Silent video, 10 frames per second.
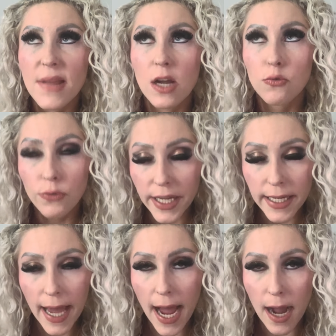
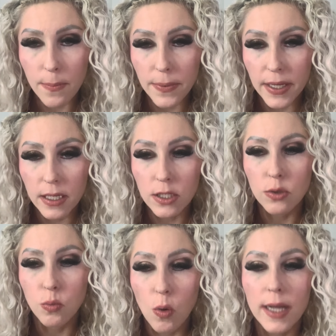recap,
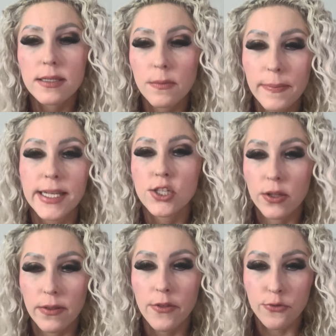you want to
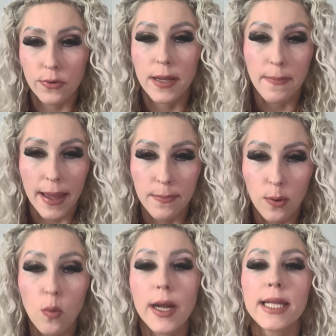mention the 3 main
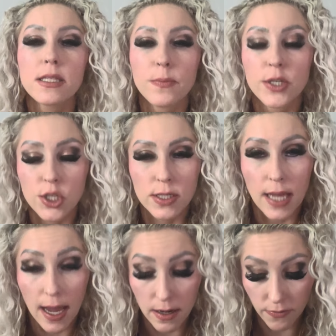points, but just
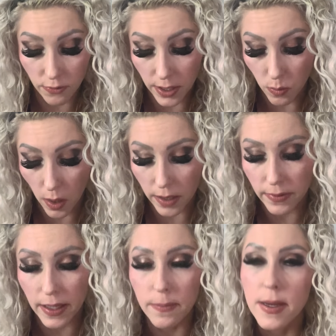kind of reword
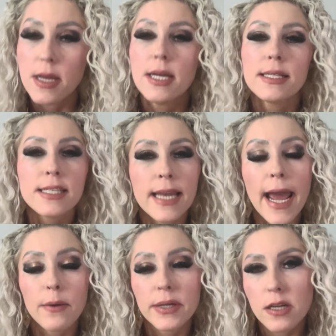them.
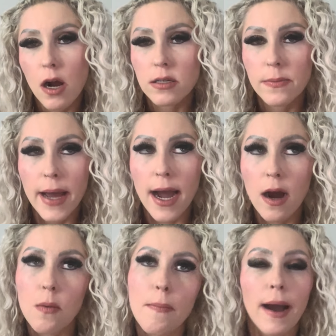Today we talked
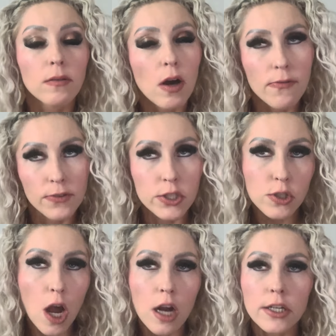about my love for
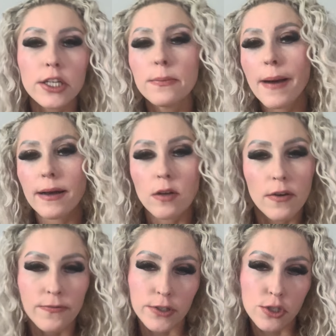soccer, my
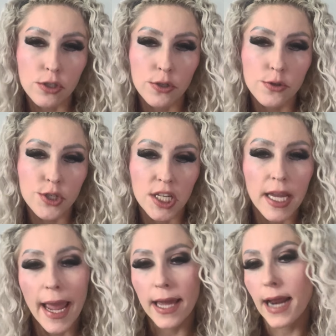love for
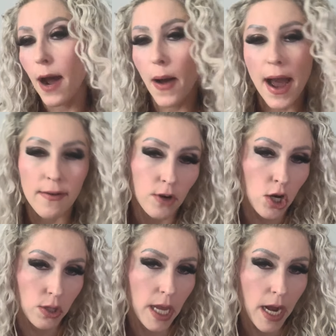sushi, and how I have
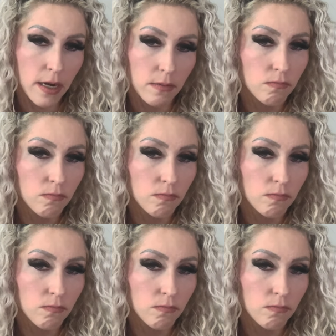curly hair.